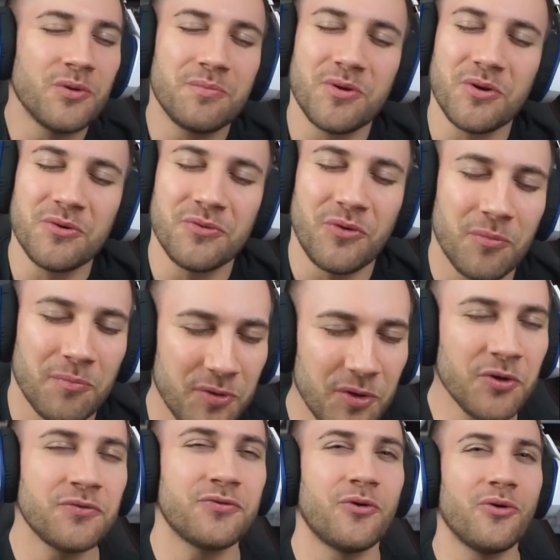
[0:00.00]
beautiful,
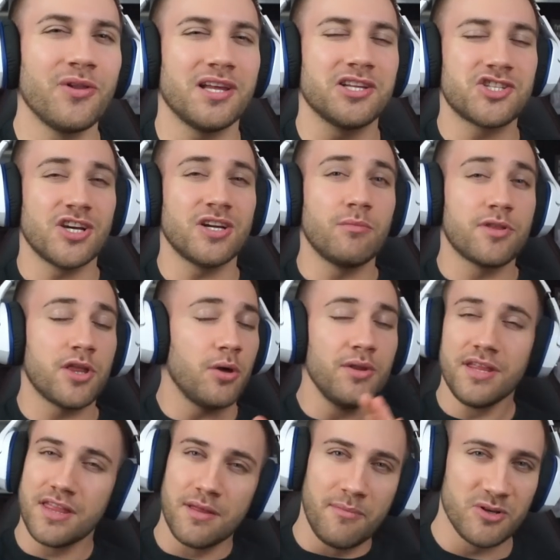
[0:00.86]
beautiful channel with
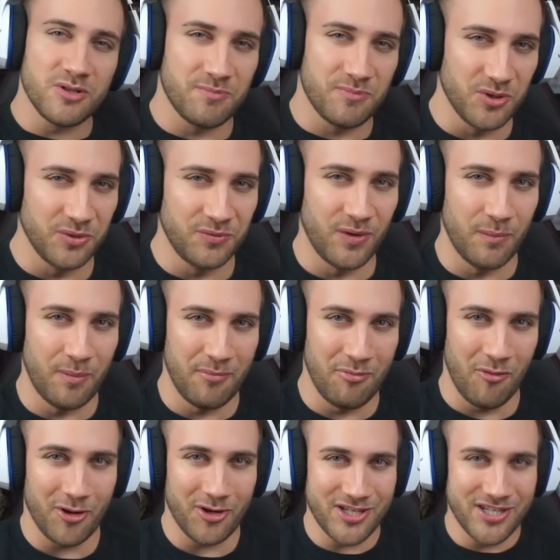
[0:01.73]
only the most beautiful
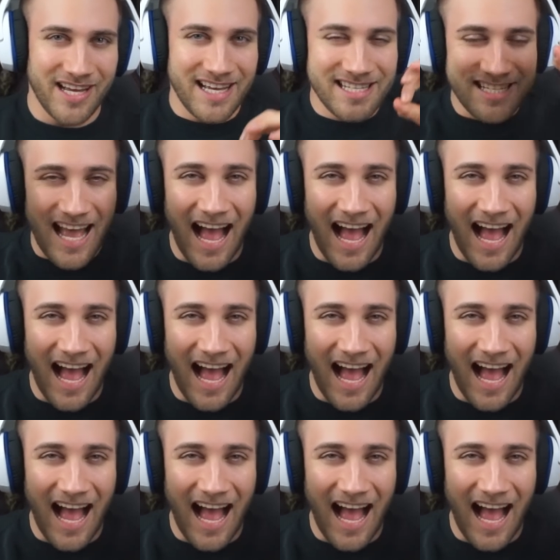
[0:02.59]
people watching guys.